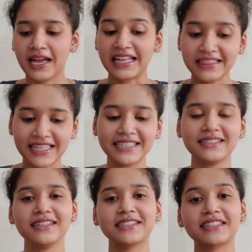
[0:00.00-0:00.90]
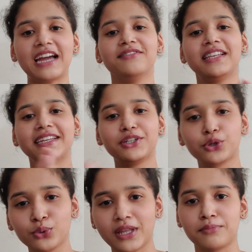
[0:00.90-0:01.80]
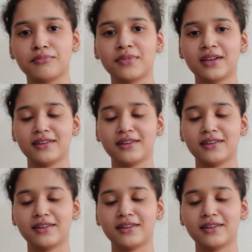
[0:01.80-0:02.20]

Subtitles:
and then traveling to them